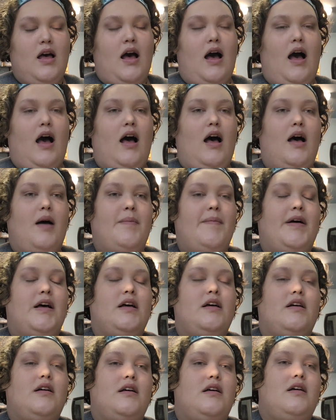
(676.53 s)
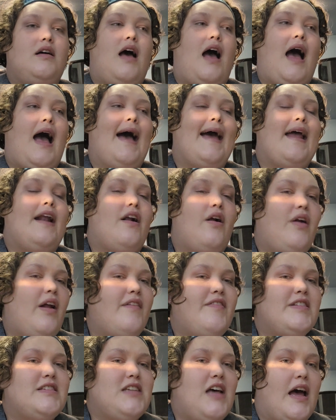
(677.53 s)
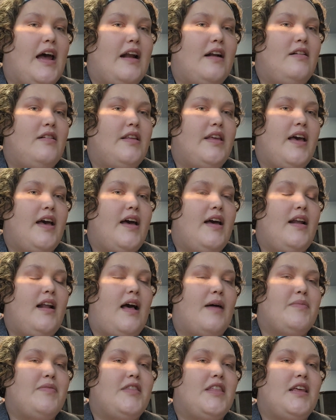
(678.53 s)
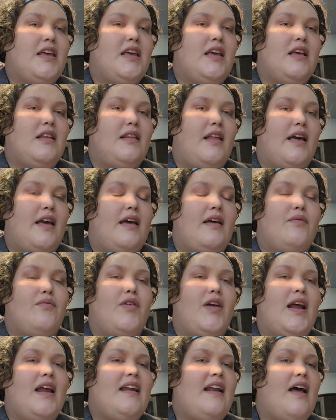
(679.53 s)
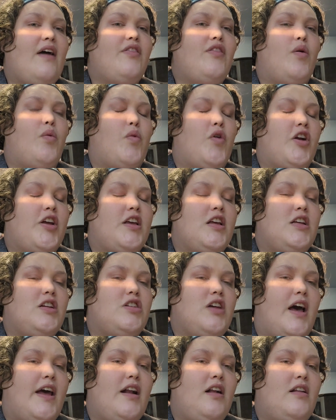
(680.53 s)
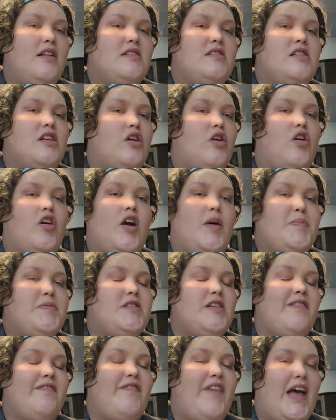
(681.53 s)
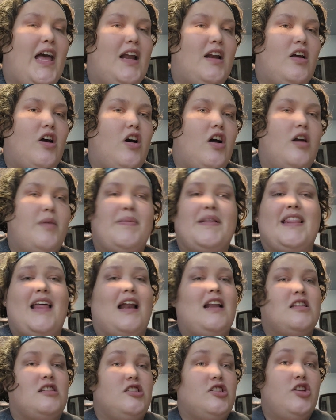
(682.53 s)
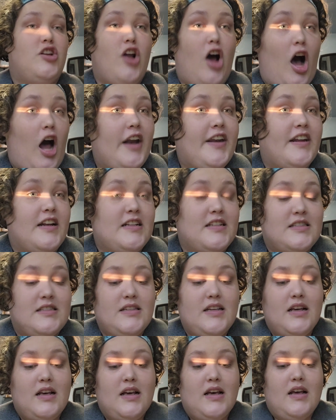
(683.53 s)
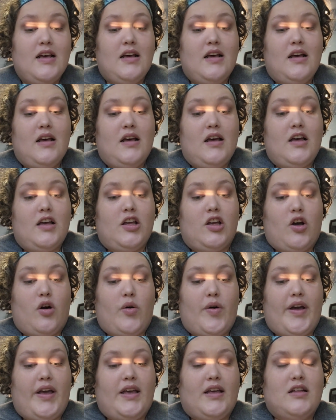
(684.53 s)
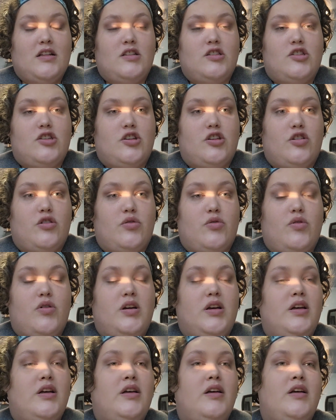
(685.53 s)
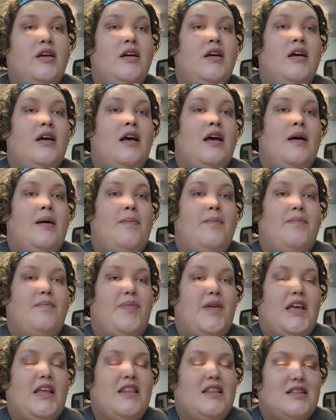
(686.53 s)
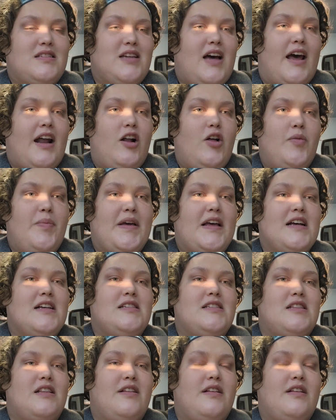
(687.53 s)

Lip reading: I don't have a title yet. I'm thinking like right now the working title is The Corruption of Vanguard, but that is not going to be the title because